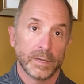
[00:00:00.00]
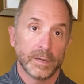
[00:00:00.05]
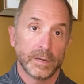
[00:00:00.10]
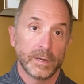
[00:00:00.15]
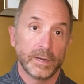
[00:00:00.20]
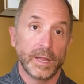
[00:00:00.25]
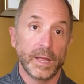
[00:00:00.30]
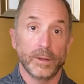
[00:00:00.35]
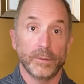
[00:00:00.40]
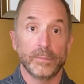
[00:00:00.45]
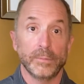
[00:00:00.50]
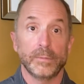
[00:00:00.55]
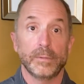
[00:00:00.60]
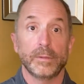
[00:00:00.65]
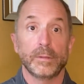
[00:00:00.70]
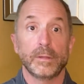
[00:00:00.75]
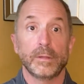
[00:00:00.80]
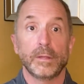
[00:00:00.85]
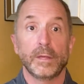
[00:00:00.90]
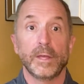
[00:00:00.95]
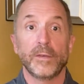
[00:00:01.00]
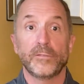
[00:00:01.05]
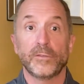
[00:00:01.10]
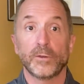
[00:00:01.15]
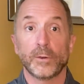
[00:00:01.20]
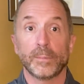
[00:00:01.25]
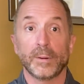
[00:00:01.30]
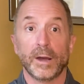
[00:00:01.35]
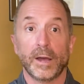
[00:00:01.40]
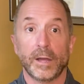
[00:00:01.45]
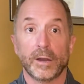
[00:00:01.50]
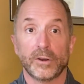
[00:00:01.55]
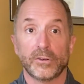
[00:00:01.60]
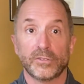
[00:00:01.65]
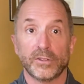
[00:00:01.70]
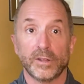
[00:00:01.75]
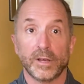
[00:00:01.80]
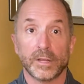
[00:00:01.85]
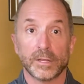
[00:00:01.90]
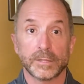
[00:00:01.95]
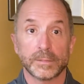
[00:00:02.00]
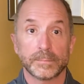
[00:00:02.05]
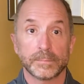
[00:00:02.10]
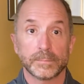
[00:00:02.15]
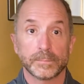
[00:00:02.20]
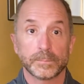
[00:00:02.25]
Now, if you're buying or selling,